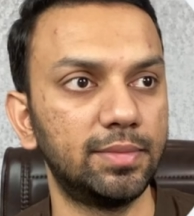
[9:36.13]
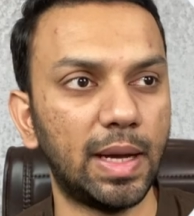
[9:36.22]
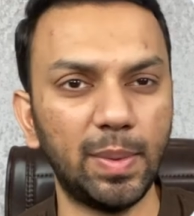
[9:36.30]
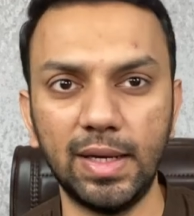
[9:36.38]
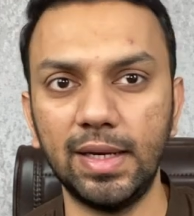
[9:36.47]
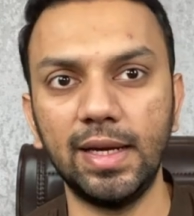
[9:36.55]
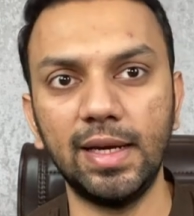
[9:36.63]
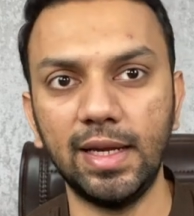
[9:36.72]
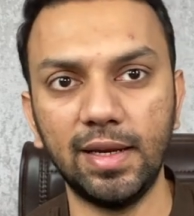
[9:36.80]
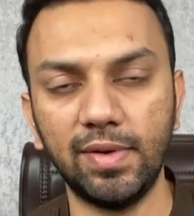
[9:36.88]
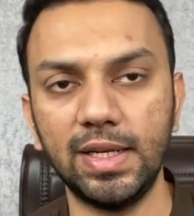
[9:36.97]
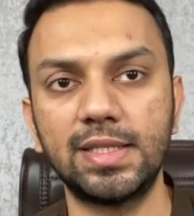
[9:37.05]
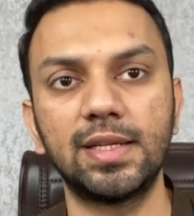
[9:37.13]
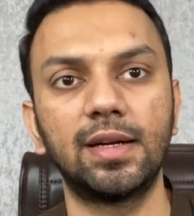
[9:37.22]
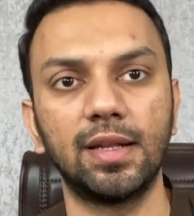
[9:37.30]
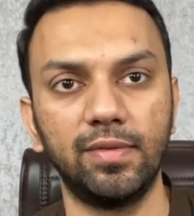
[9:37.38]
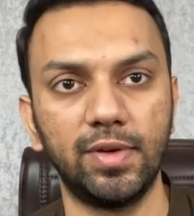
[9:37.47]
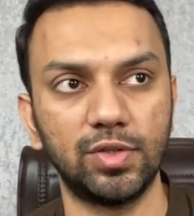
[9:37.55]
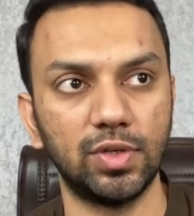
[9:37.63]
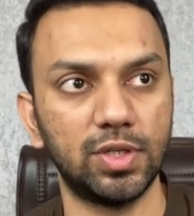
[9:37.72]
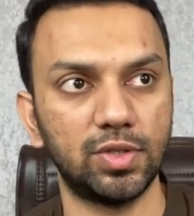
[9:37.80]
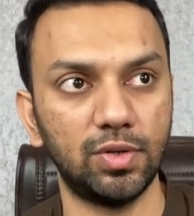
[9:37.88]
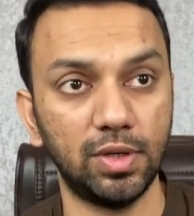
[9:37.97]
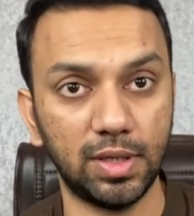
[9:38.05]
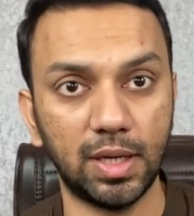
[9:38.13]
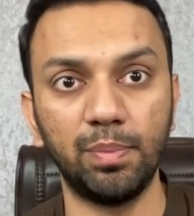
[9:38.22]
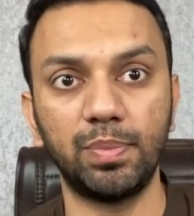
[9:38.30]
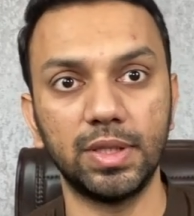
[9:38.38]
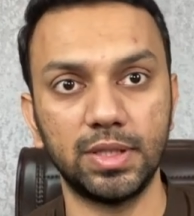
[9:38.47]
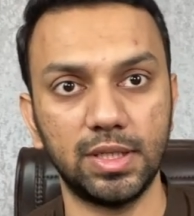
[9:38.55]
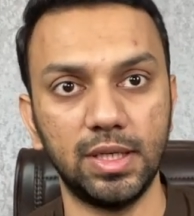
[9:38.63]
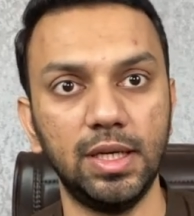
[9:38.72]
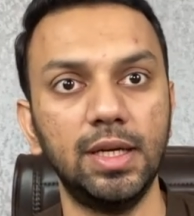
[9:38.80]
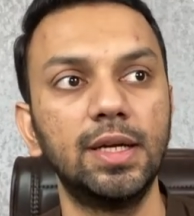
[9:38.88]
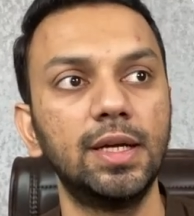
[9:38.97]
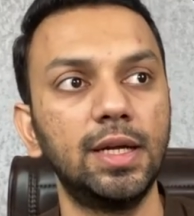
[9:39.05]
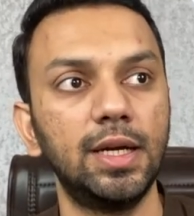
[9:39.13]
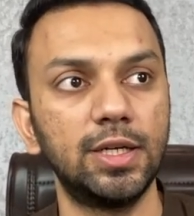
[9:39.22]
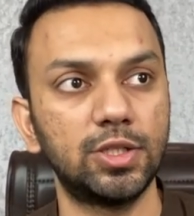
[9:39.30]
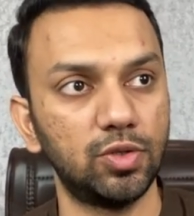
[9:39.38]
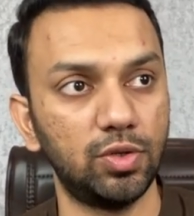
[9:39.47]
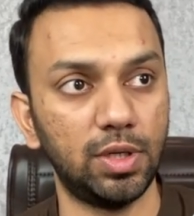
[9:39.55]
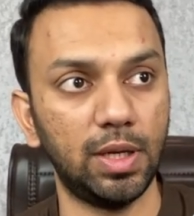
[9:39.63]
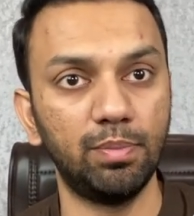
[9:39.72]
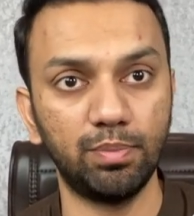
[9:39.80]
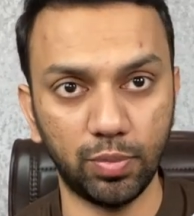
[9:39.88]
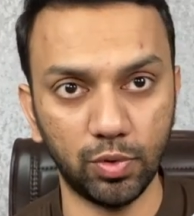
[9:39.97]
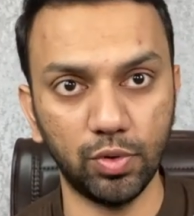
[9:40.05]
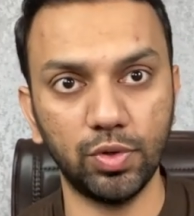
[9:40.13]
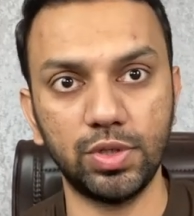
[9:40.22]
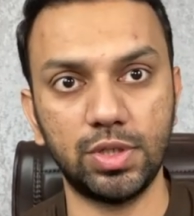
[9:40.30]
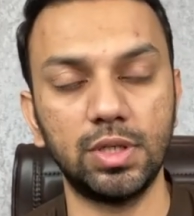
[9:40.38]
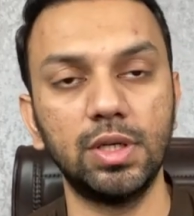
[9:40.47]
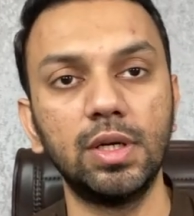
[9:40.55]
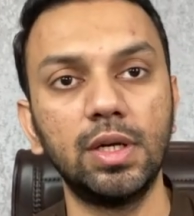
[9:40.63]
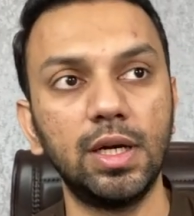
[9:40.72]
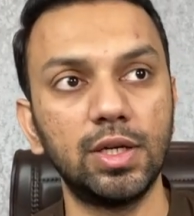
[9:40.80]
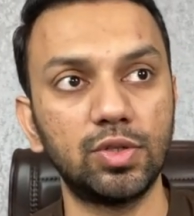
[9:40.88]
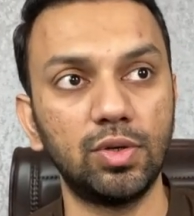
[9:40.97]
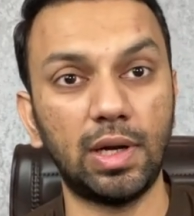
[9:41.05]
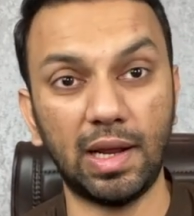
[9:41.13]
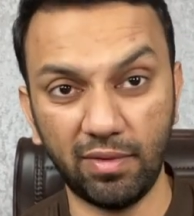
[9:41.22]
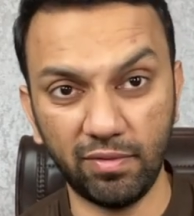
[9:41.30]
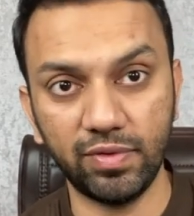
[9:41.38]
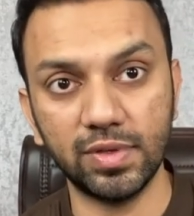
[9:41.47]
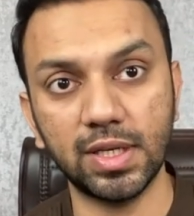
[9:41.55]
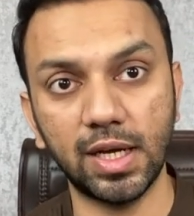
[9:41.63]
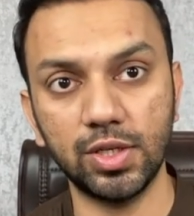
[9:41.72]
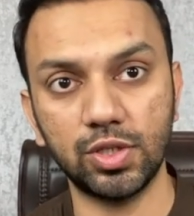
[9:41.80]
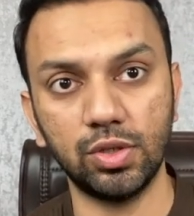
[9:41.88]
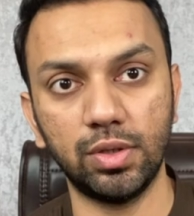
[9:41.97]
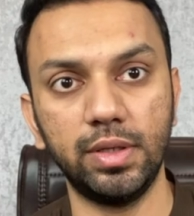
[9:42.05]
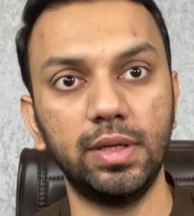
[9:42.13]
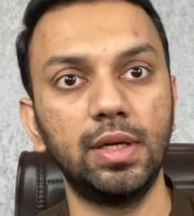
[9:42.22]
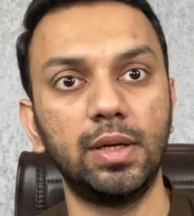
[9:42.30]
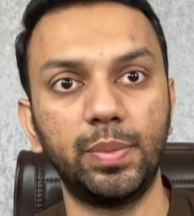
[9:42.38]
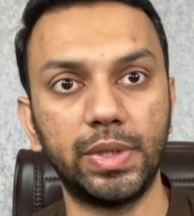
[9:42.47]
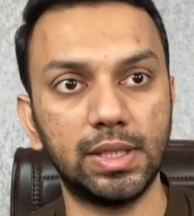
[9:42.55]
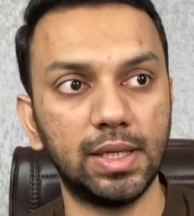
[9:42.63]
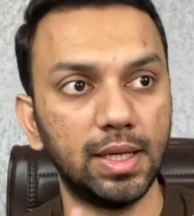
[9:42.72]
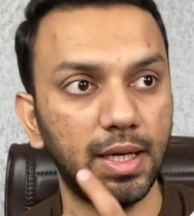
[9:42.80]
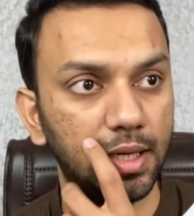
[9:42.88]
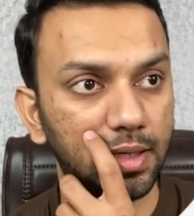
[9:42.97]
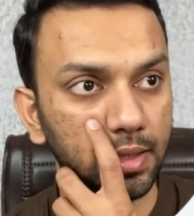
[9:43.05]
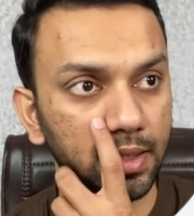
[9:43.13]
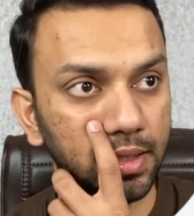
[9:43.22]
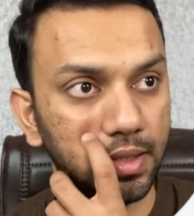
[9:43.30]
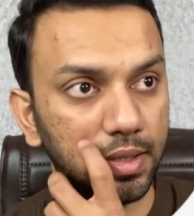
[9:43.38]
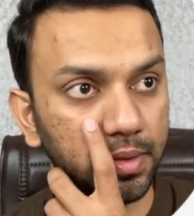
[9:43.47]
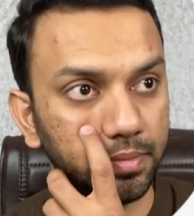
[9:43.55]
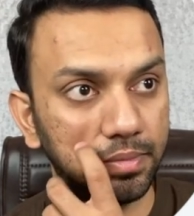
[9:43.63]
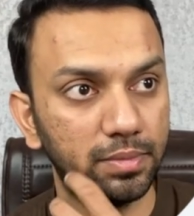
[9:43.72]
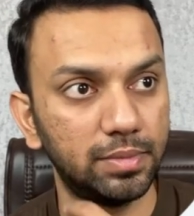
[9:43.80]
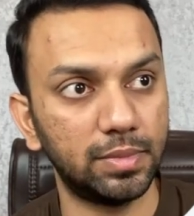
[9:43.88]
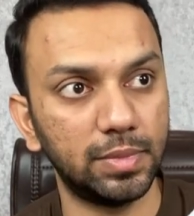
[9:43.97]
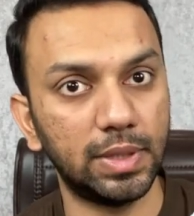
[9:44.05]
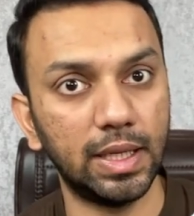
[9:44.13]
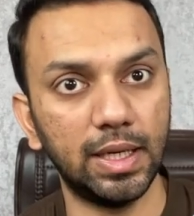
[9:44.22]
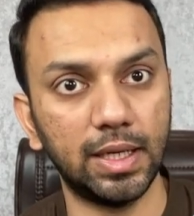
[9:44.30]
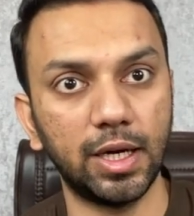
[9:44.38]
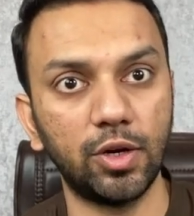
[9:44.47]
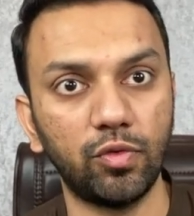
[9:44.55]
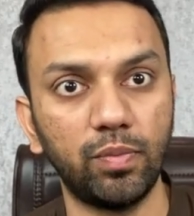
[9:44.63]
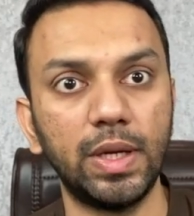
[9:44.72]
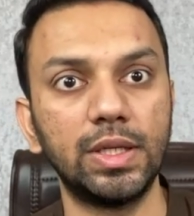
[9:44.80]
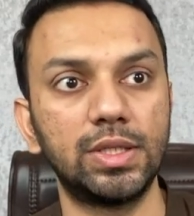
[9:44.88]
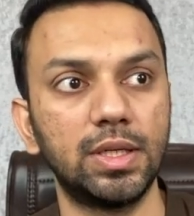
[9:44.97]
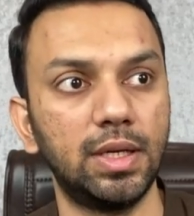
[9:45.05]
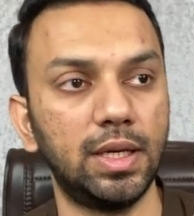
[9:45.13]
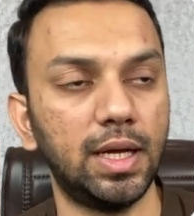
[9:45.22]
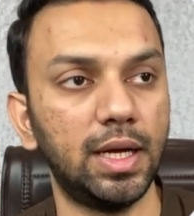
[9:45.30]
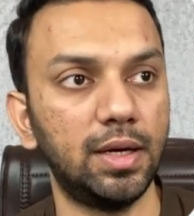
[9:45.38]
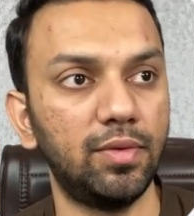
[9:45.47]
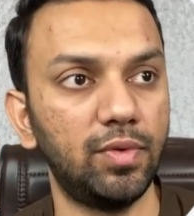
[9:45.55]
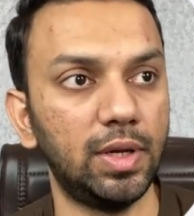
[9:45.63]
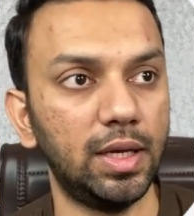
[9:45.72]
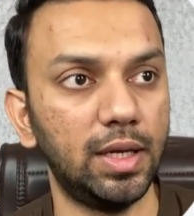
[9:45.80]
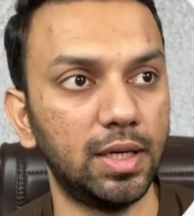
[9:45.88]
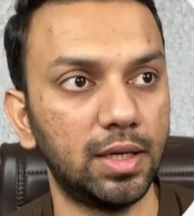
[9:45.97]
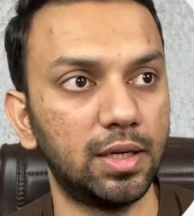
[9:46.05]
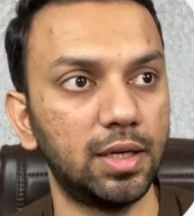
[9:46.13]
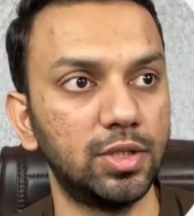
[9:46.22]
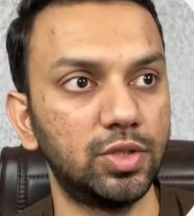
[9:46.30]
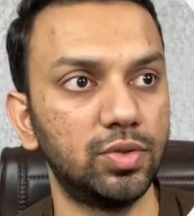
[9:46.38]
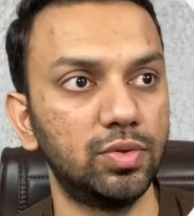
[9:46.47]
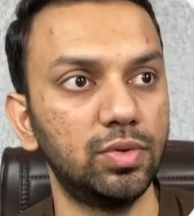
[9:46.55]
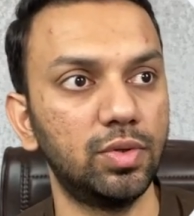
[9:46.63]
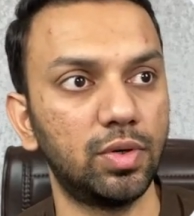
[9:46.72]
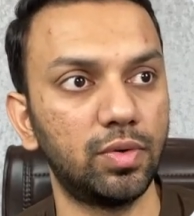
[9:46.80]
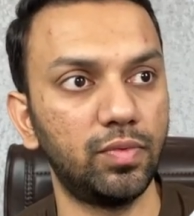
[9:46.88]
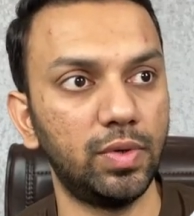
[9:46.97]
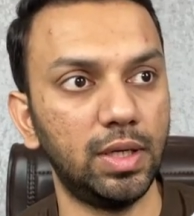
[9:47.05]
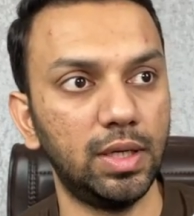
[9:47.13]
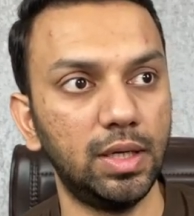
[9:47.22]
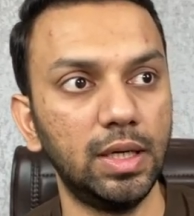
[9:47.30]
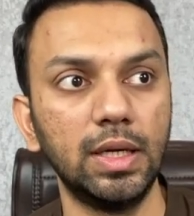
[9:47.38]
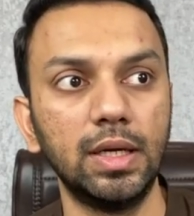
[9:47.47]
in a very subtle way. So it's not compulsory, it's not imposed, it's not emphasized on, but then again they kind of mention that we encourage you, or we